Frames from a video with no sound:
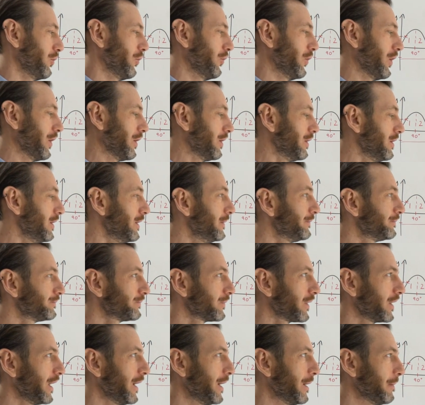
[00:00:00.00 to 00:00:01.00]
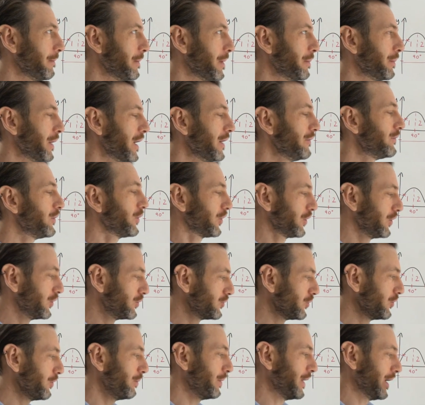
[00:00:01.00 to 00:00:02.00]
on there. But if you're going to
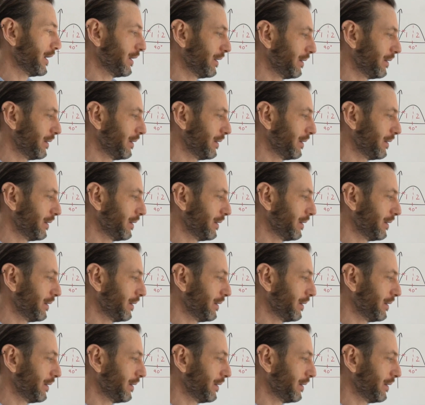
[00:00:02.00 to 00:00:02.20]
do